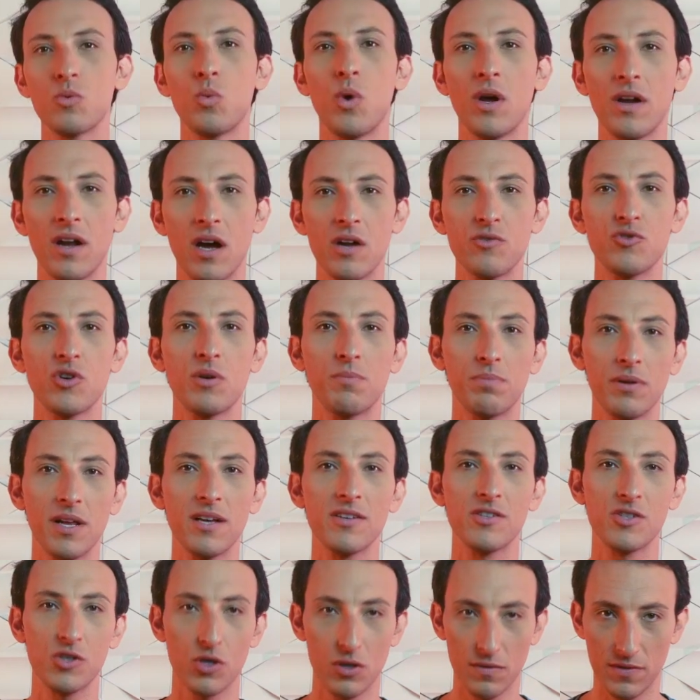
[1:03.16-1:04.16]
100
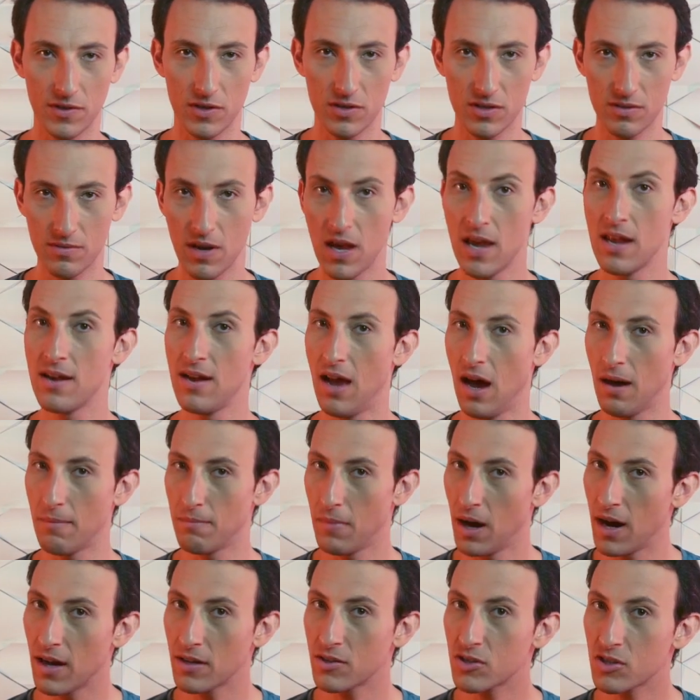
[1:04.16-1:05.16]
plus servers. Not
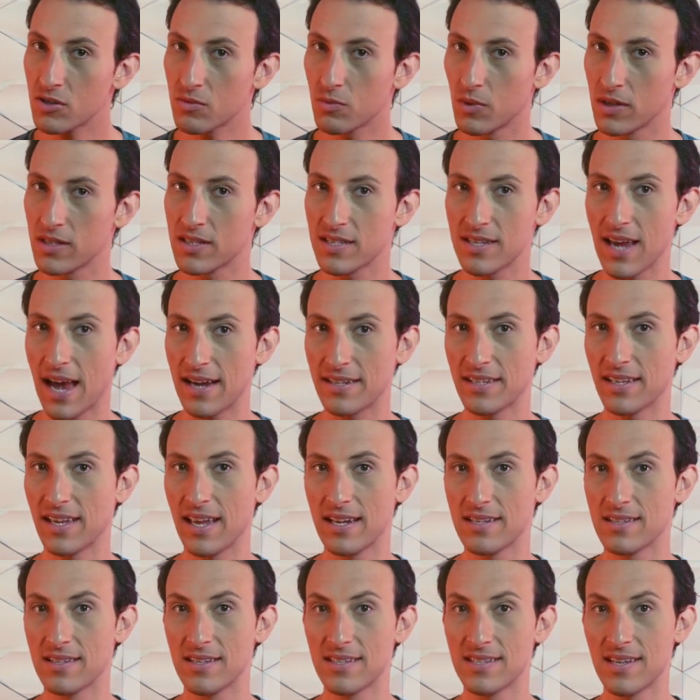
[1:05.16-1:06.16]
much when stacked
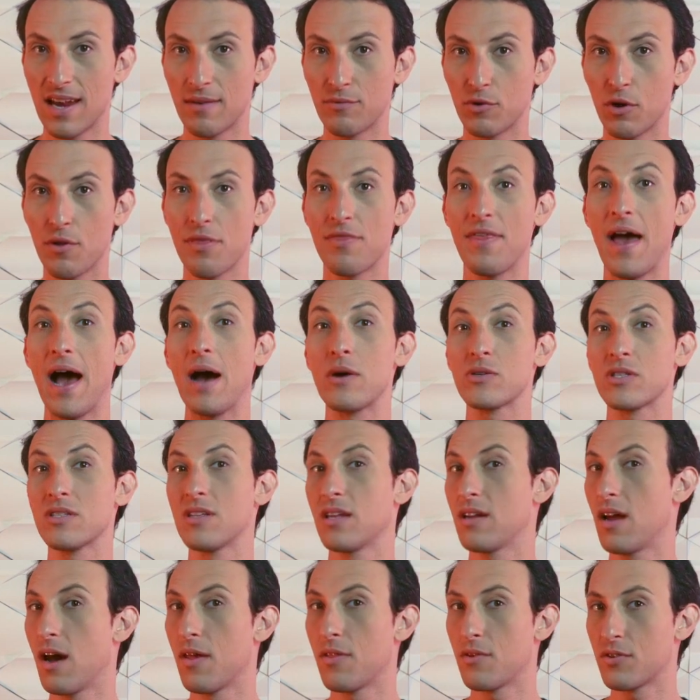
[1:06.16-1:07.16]
against the several thousand
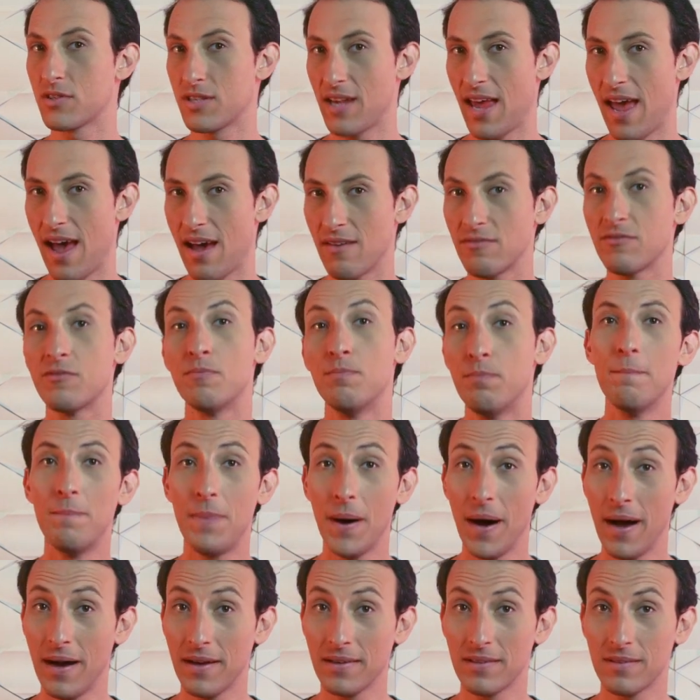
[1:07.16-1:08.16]
that others have.
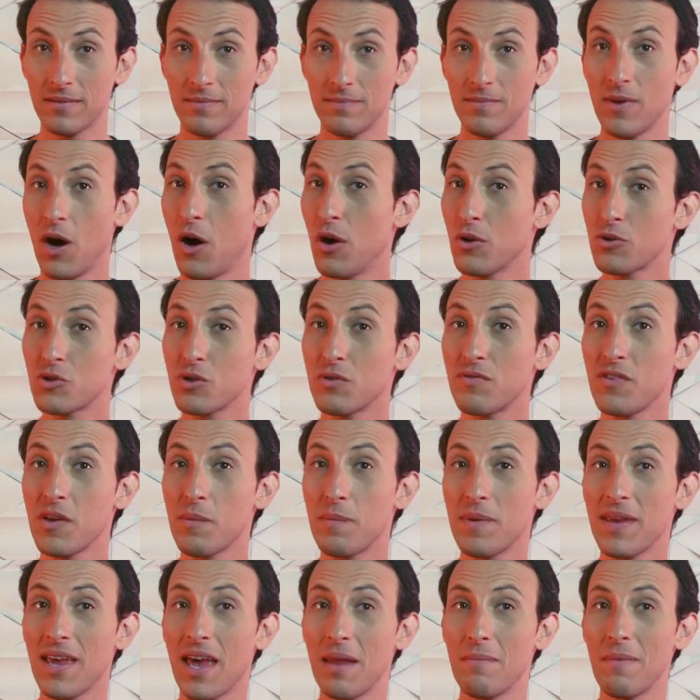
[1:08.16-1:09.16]
But
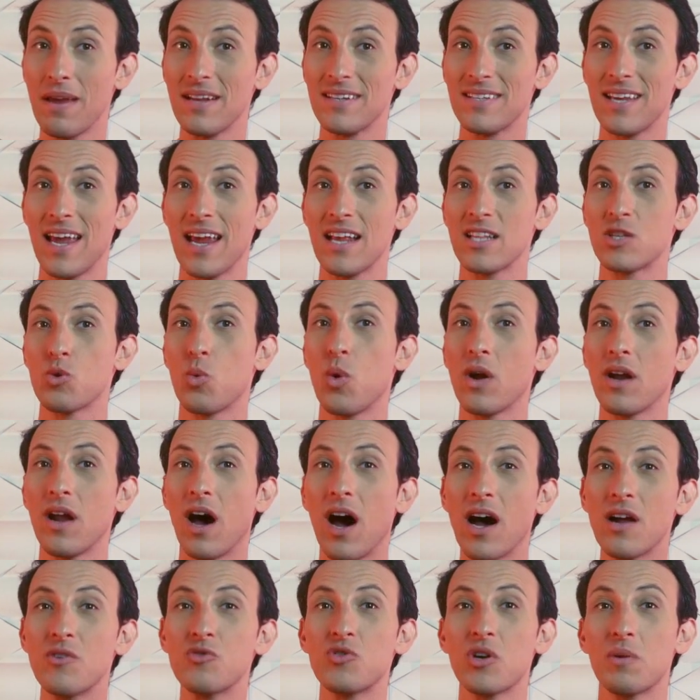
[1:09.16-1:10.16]
UltraVPN maintains
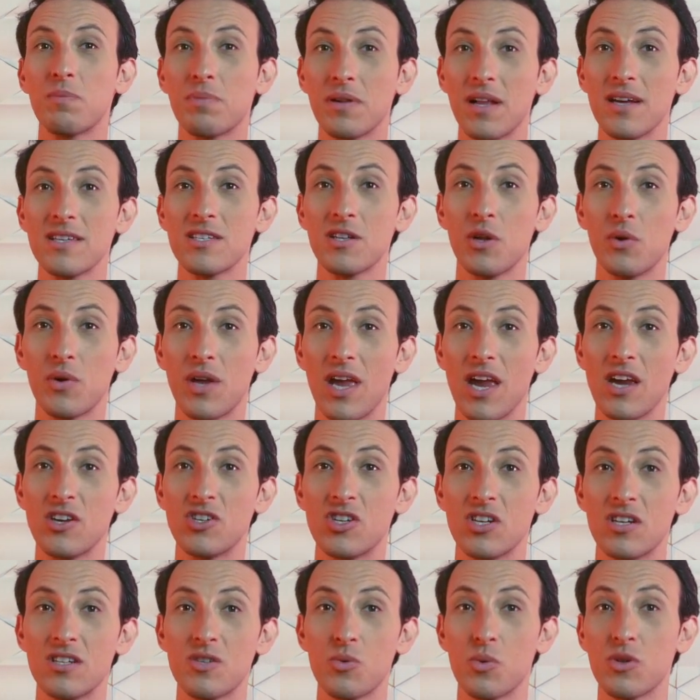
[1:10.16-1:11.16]
100 plus
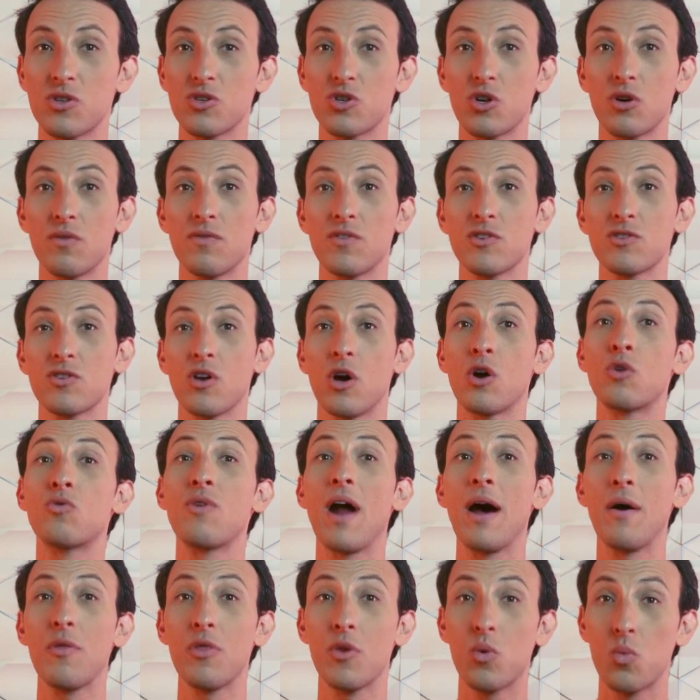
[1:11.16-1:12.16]
locations with servers
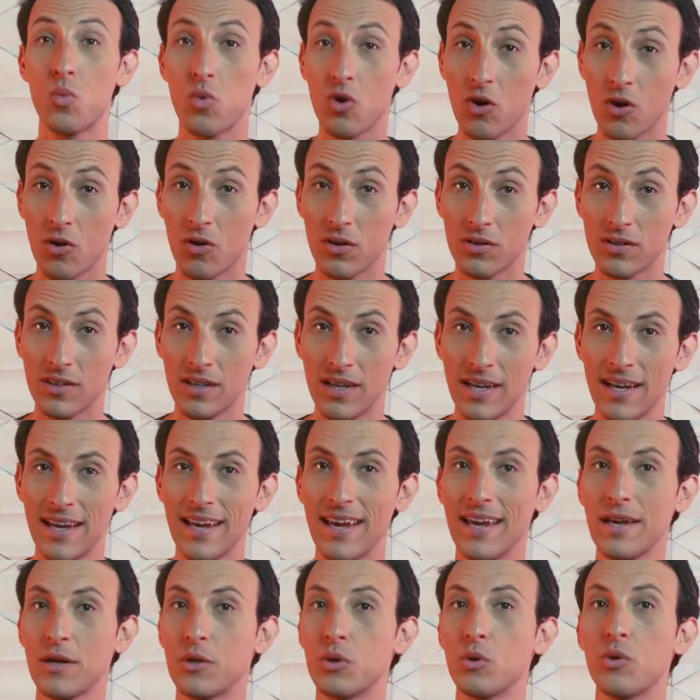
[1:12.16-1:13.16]
around the world,
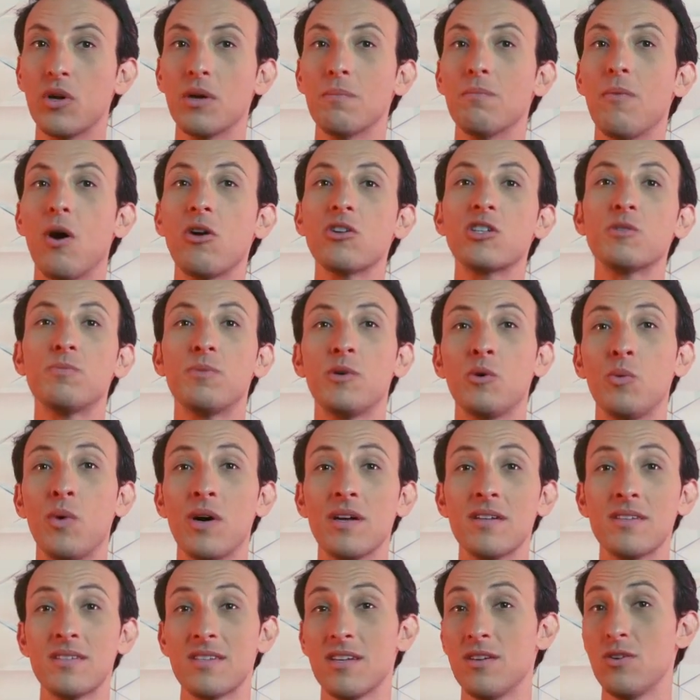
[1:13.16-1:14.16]
including multiple
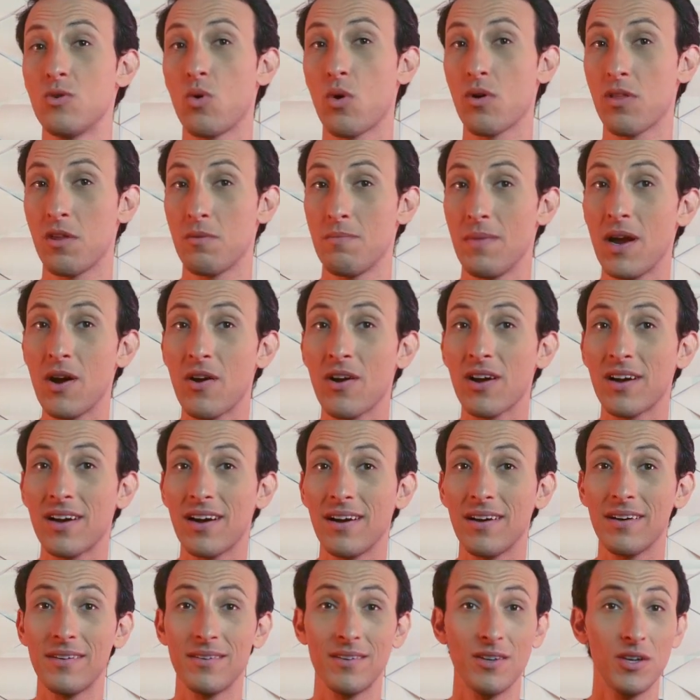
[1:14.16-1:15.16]
ones in North
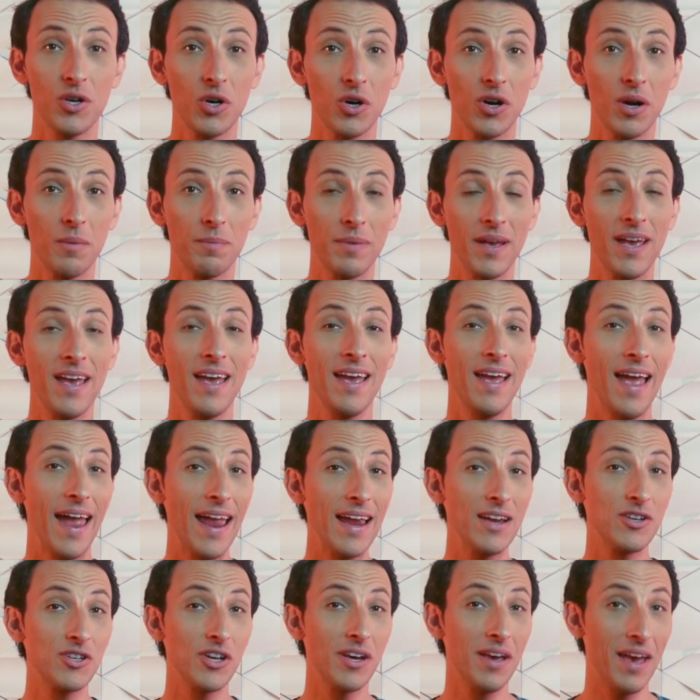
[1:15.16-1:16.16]
America, Europe,
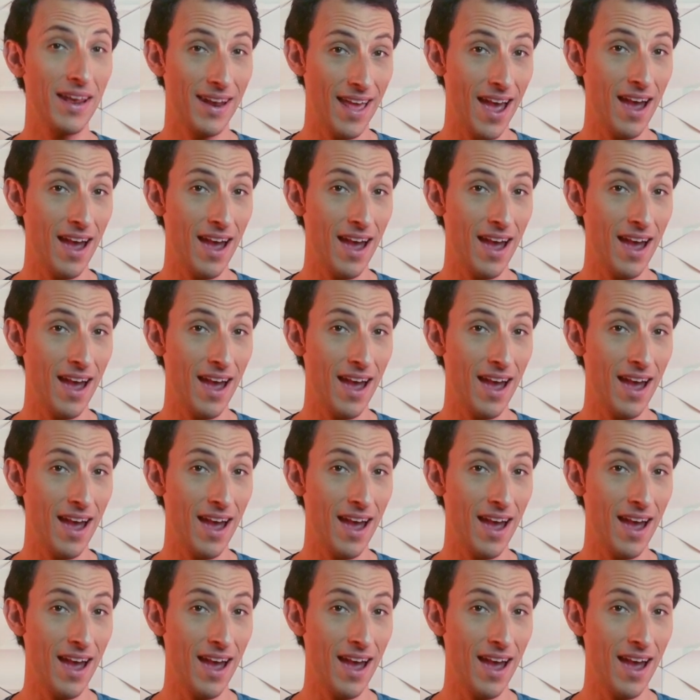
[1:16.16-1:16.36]
Asia, and